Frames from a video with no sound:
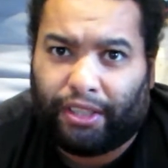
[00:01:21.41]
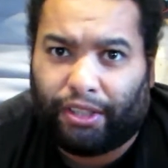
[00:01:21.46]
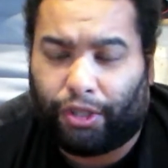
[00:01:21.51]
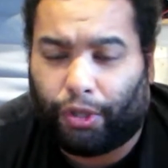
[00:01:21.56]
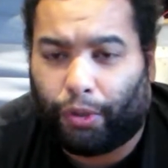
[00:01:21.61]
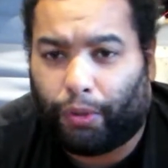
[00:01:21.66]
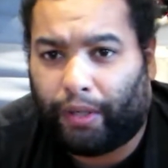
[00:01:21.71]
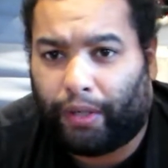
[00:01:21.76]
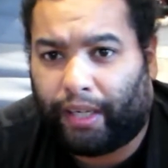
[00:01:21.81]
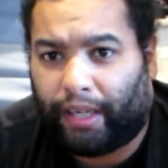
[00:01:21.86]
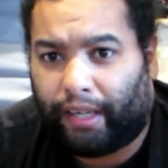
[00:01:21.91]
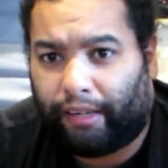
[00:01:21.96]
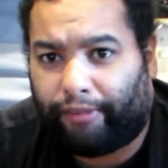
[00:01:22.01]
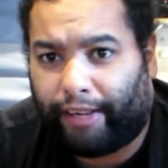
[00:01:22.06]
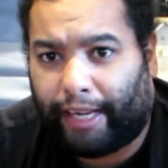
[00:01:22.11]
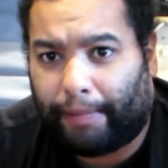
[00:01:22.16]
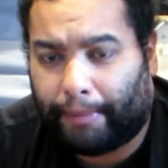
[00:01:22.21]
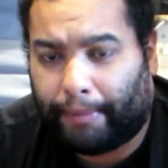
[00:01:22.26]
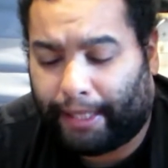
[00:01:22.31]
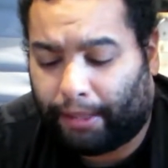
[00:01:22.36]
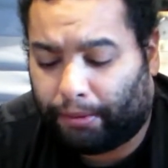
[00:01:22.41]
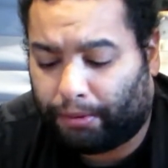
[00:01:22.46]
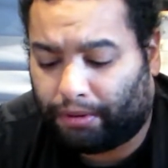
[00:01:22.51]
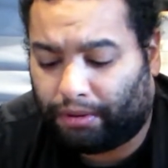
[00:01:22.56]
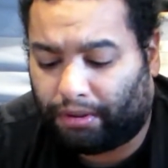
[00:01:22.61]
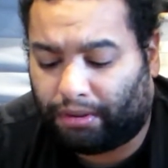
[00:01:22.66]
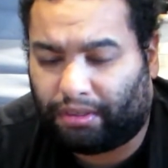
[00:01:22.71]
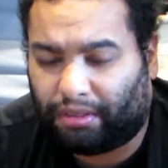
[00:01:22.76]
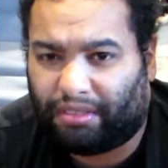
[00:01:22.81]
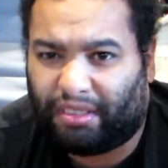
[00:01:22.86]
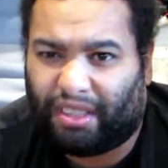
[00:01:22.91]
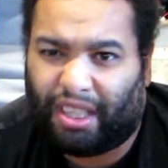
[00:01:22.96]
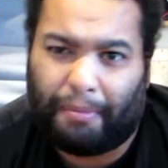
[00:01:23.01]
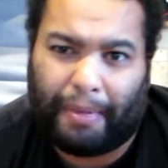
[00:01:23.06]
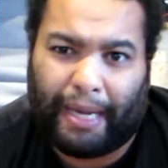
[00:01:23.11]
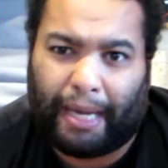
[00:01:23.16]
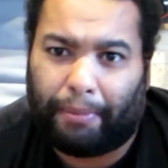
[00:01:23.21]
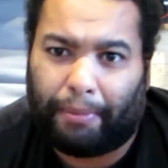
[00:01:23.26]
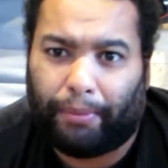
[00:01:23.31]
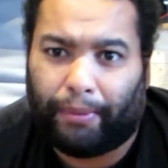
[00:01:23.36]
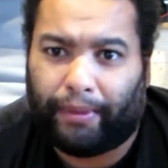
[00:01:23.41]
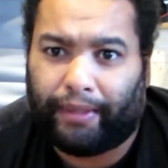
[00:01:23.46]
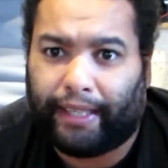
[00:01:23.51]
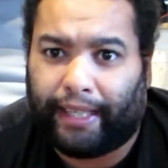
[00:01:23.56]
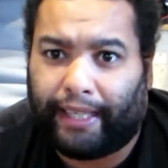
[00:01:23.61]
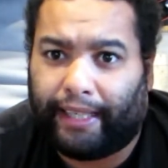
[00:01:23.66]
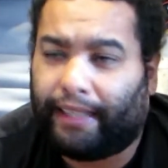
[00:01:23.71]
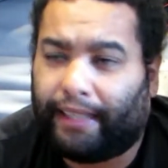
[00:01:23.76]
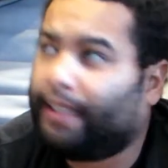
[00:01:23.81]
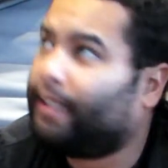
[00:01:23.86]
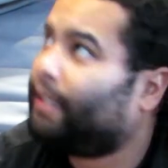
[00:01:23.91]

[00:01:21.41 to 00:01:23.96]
2.5 amp hours. I'm happy with that.